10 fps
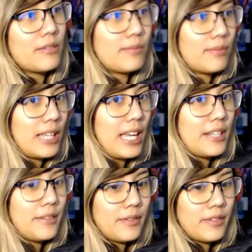kind
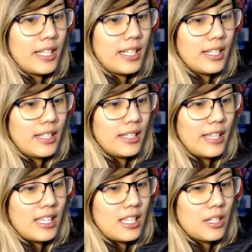of
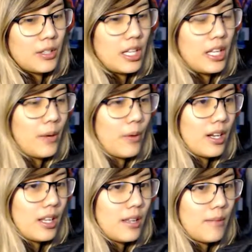like, getting
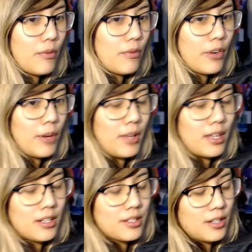ready before I play
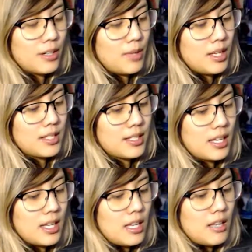in a tournament.
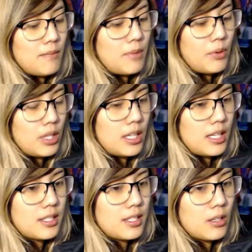Be really
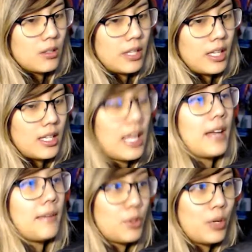nice to know, like, yeah,
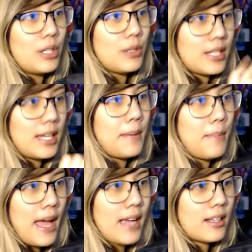doing those
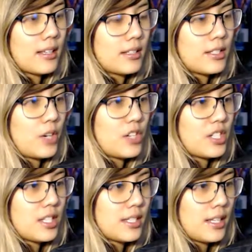back
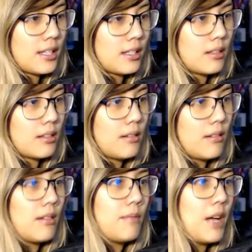stretches and
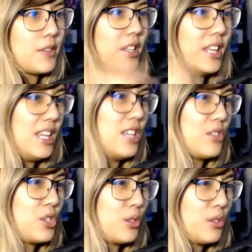possibly like,
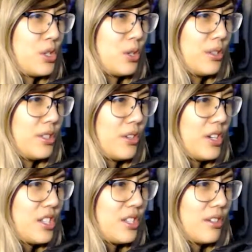shoulder
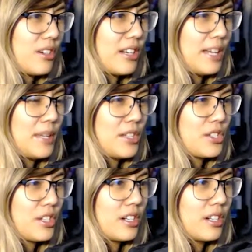stretches, or I'm not sure.